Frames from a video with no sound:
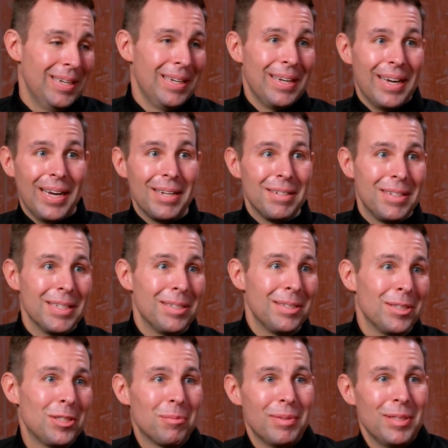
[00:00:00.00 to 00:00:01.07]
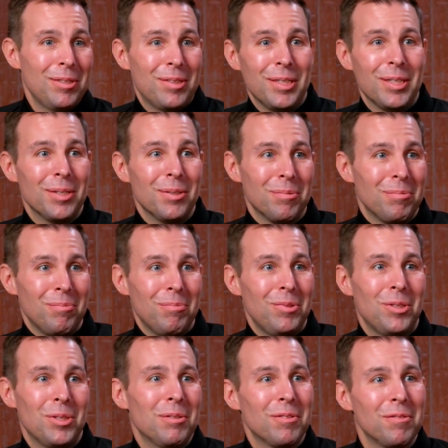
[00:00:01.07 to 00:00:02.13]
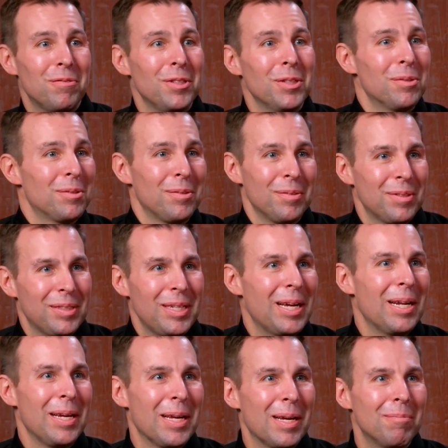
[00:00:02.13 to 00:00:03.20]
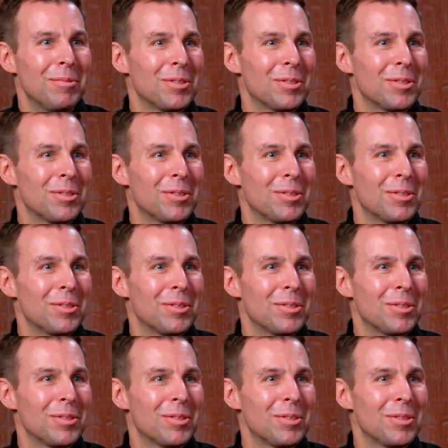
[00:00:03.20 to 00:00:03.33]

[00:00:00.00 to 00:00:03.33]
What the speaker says: I'd get dismissed and go serve a funeral at 10 a.m.